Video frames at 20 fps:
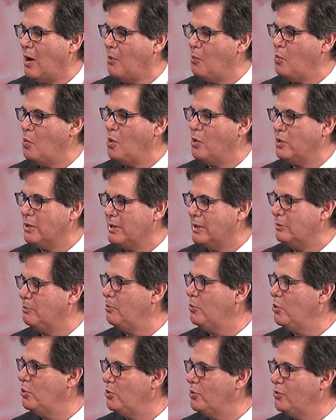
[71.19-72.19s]
will
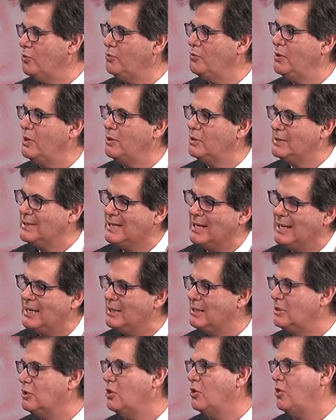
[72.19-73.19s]
improve
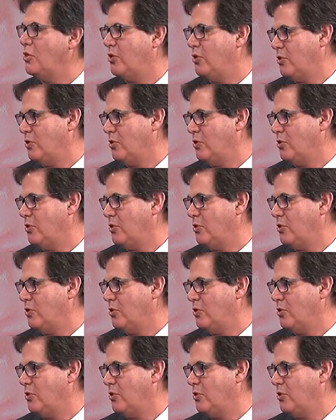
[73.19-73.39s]
10 to